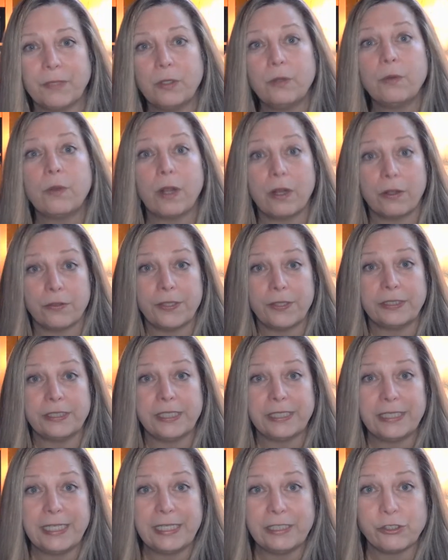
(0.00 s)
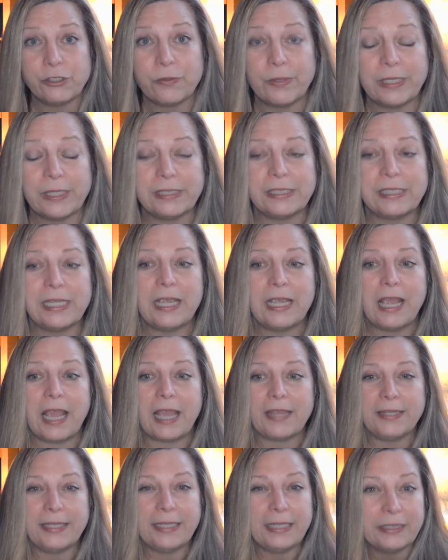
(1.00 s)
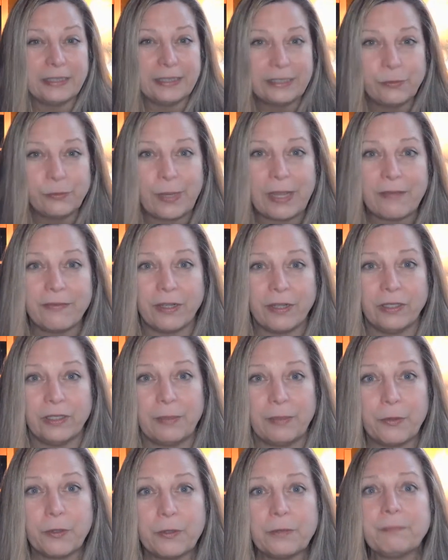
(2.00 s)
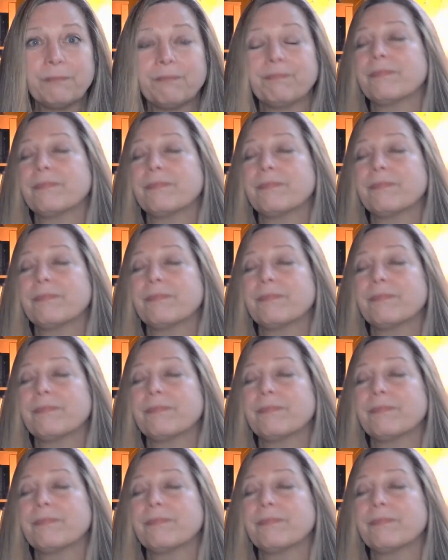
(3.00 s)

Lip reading: who our authentic nature is. I think at least we have a glimmer,